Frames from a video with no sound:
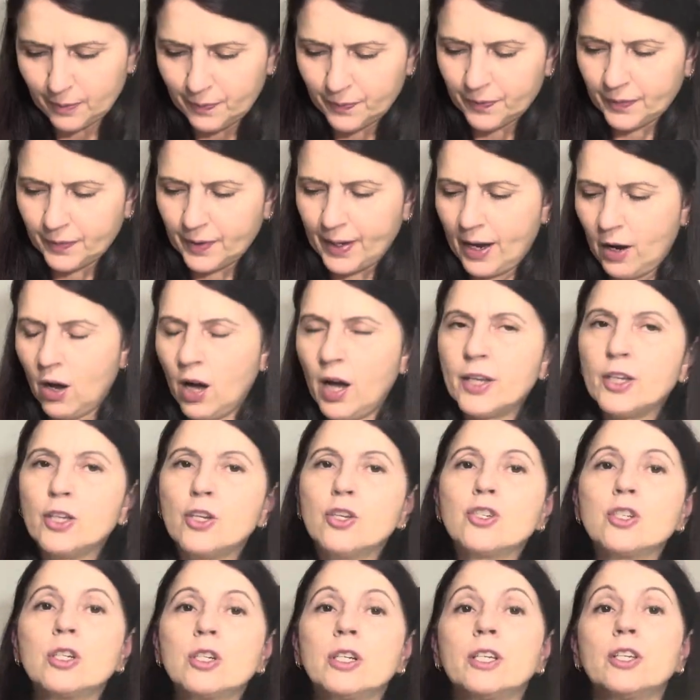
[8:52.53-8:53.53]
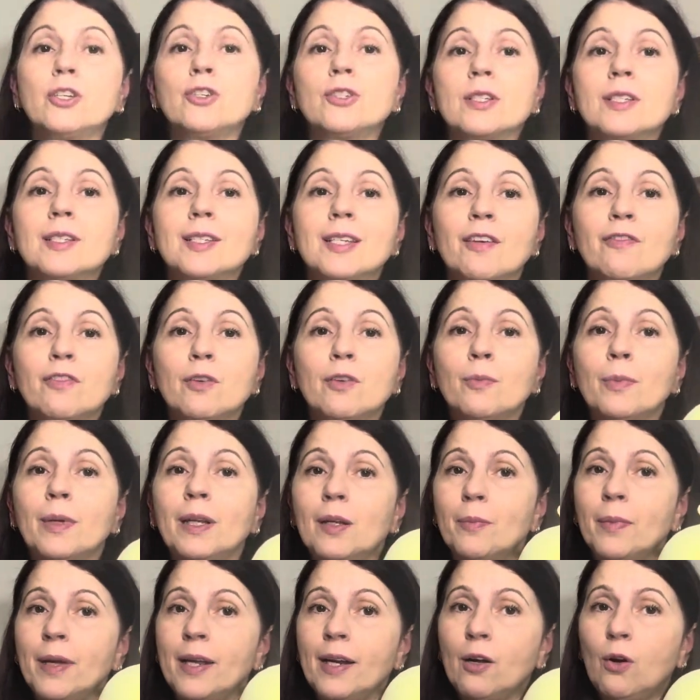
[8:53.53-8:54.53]
Now I usually use a
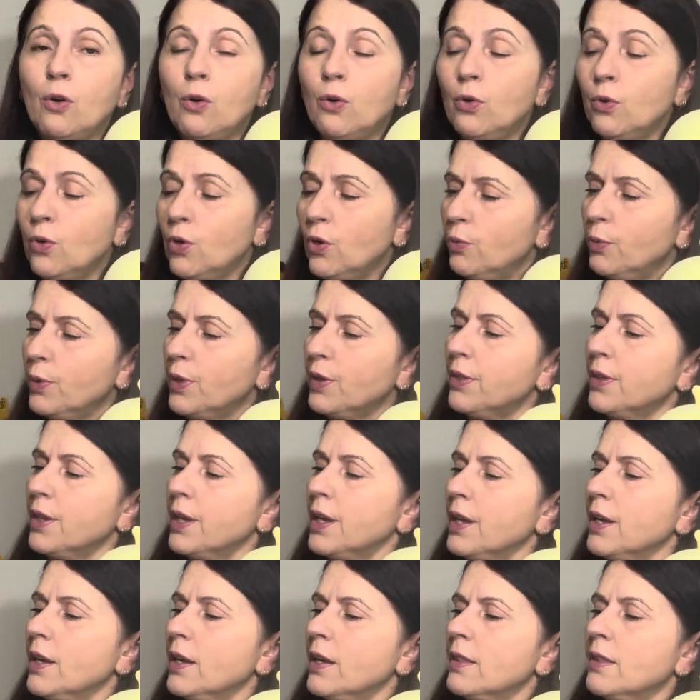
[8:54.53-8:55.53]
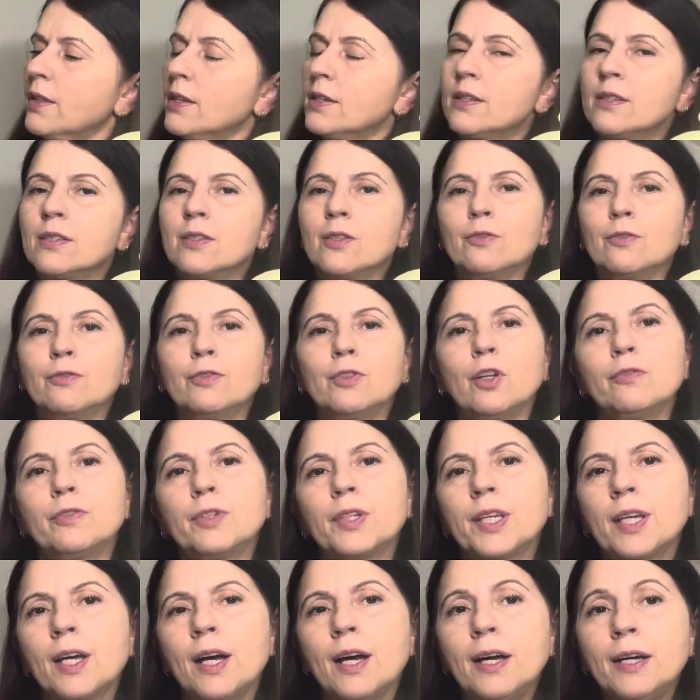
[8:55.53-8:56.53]
7mm hook with this is the
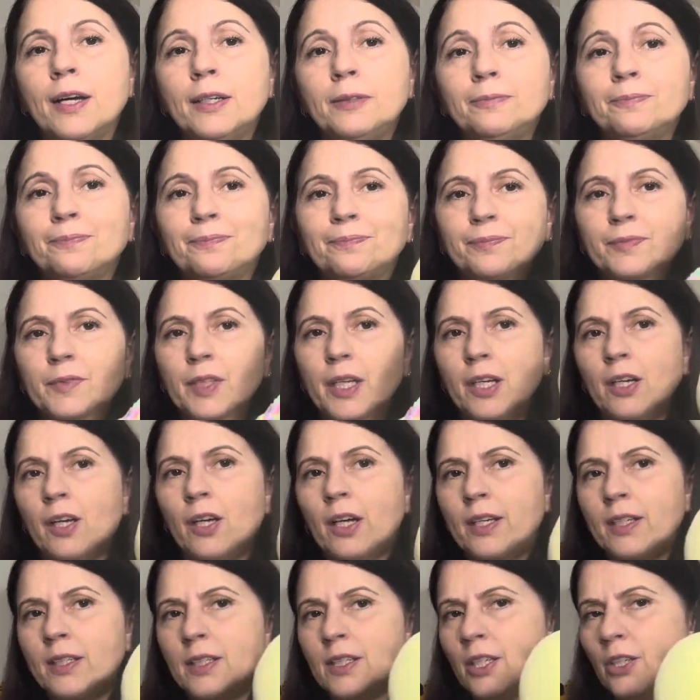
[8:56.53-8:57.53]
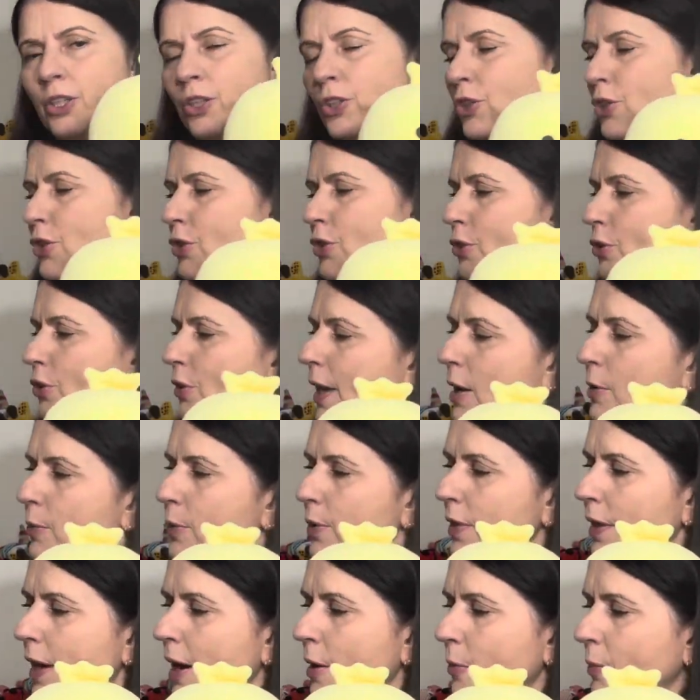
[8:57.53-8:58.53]
velvet yarn, and I continue to do that
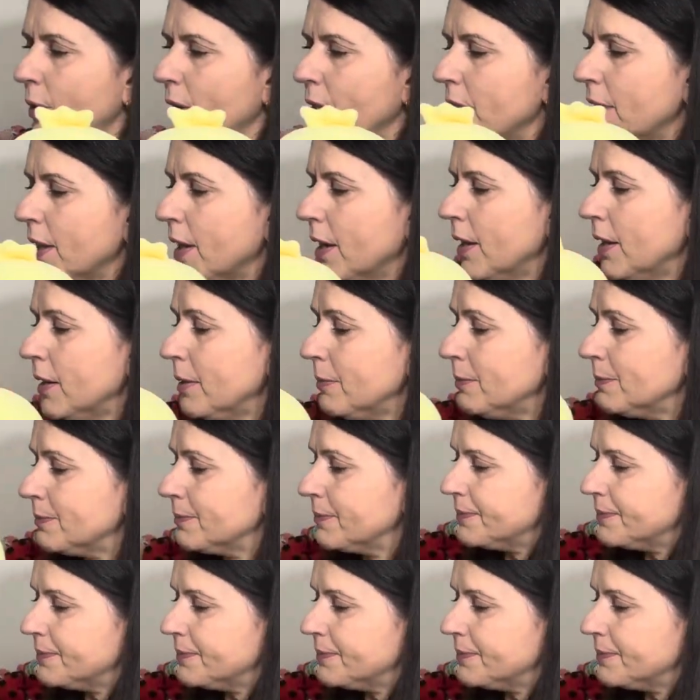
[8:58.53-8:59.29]
with that one there.